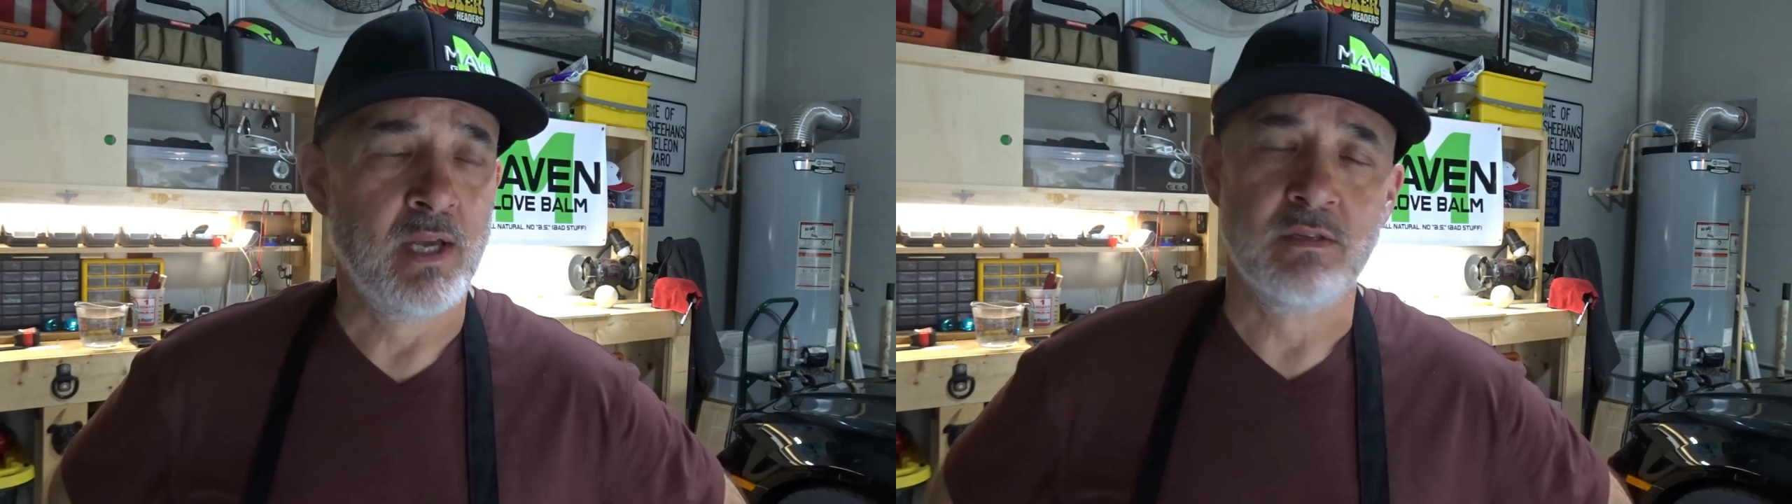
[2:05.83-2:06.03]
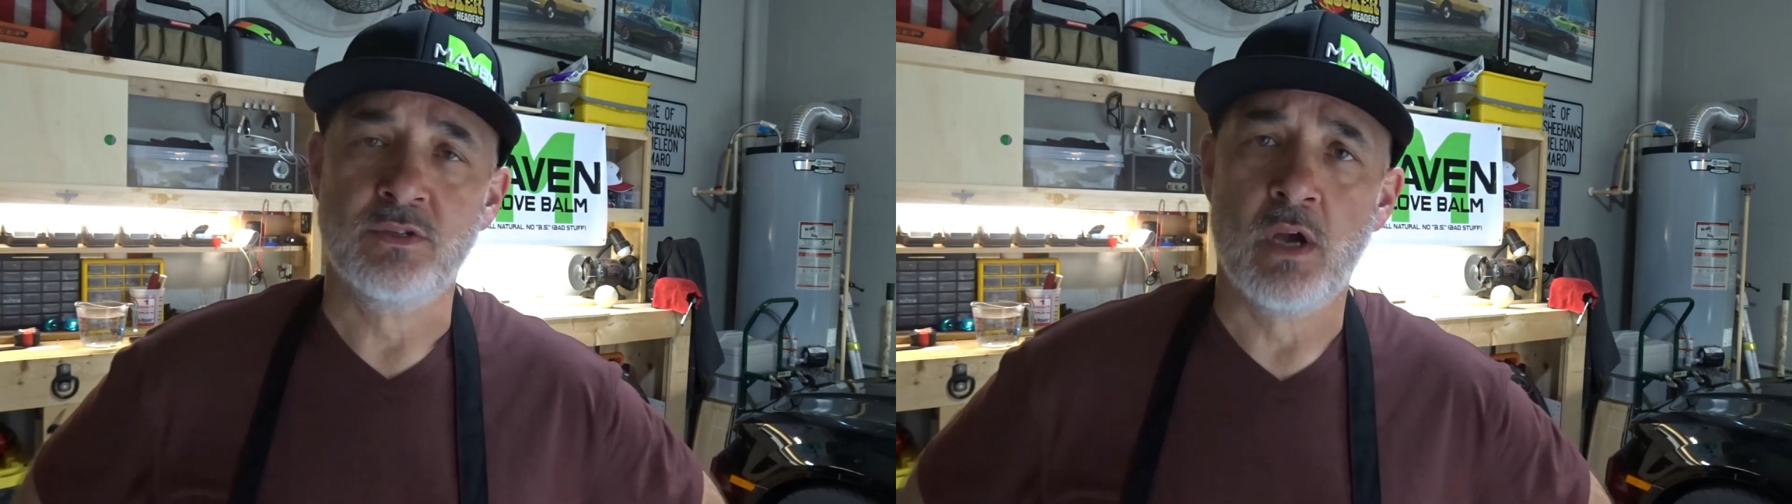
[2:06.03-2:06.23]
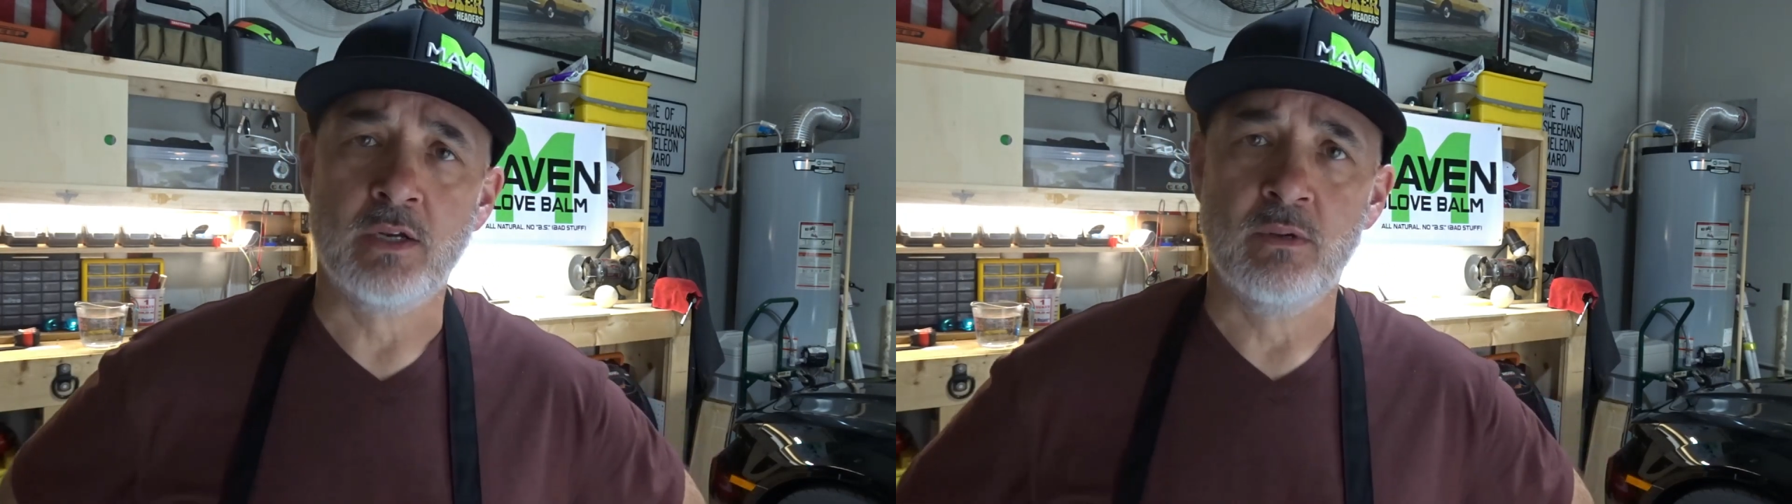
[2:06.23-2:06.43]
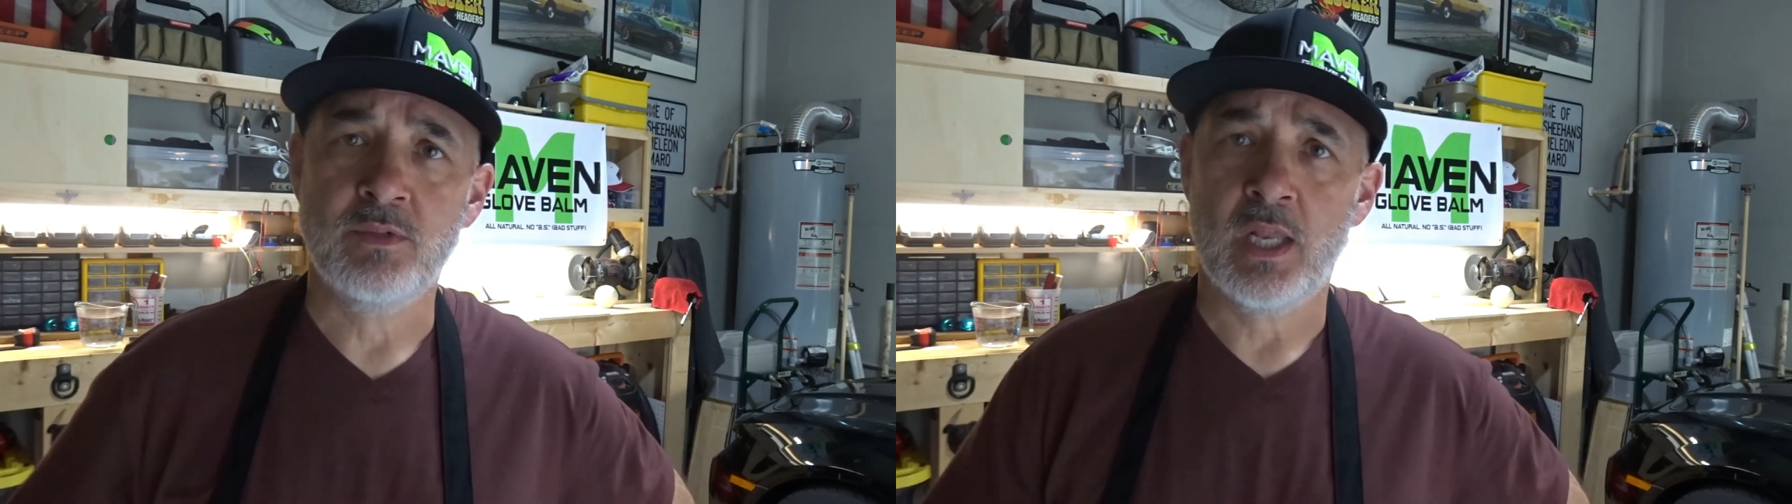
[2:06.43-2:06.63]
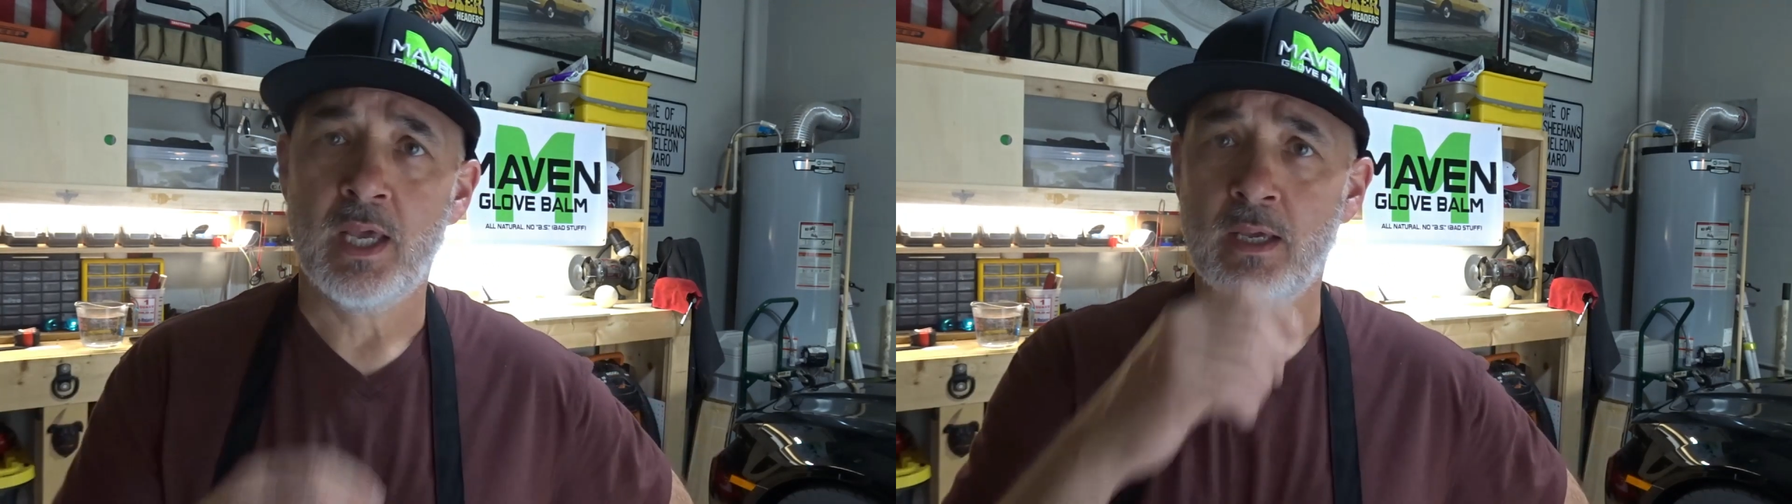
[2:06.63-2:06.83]
I still talk to him
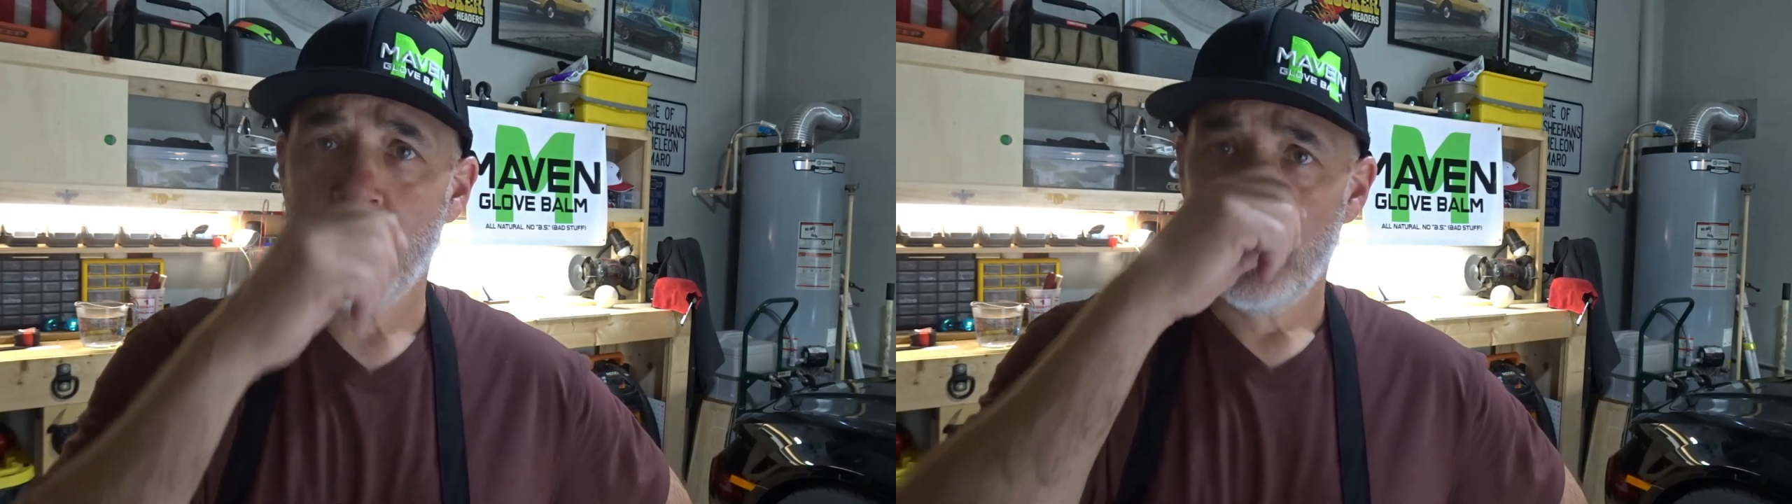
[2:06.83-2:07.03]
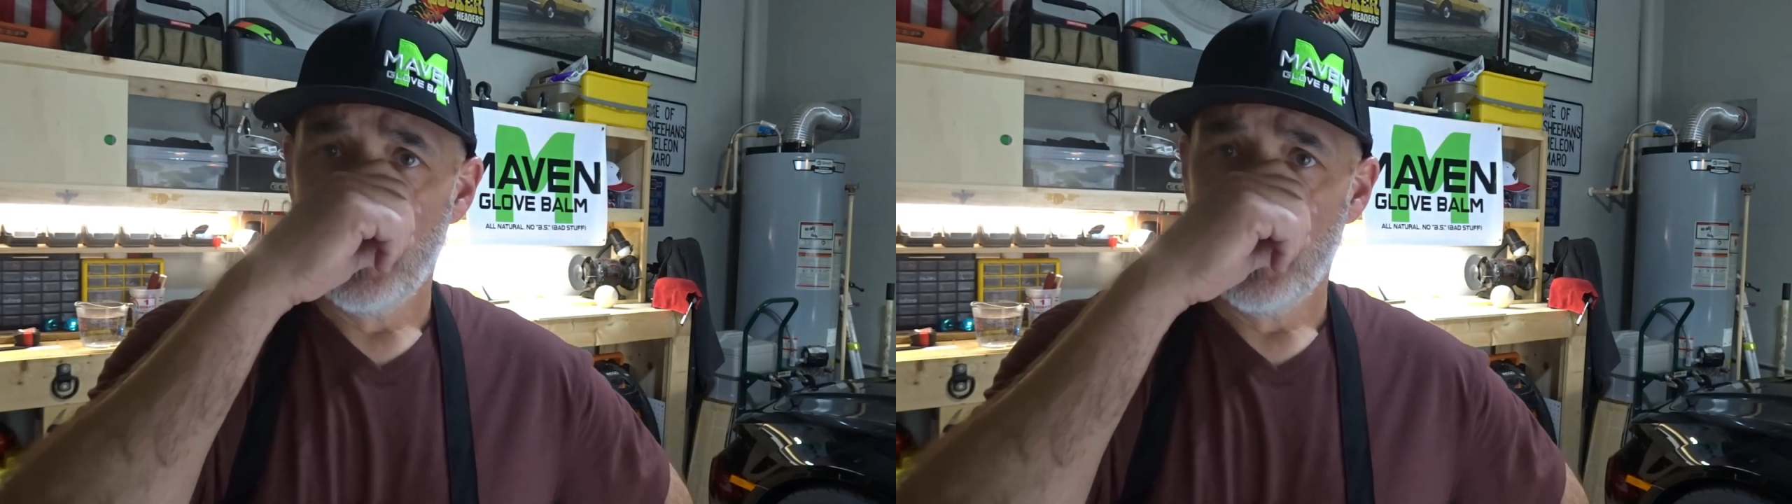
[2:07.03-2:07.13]
today.